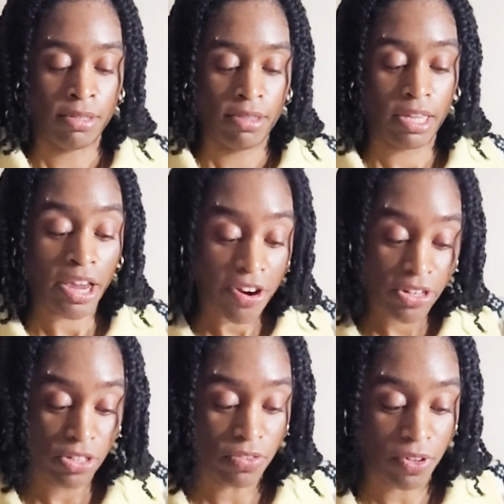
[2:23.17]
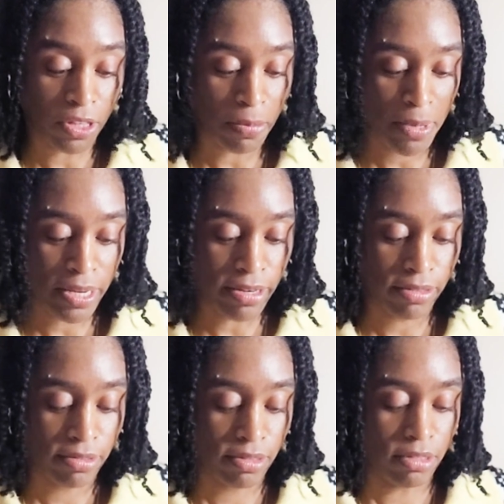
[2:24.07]
the character development
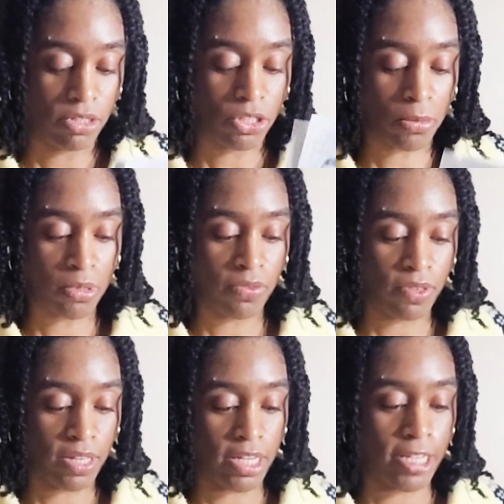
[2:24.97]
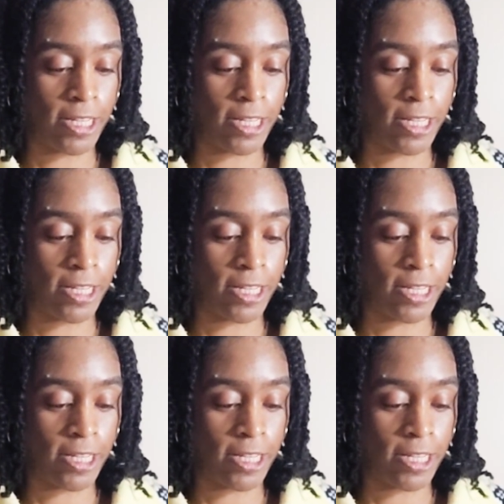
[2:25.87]
in terms of like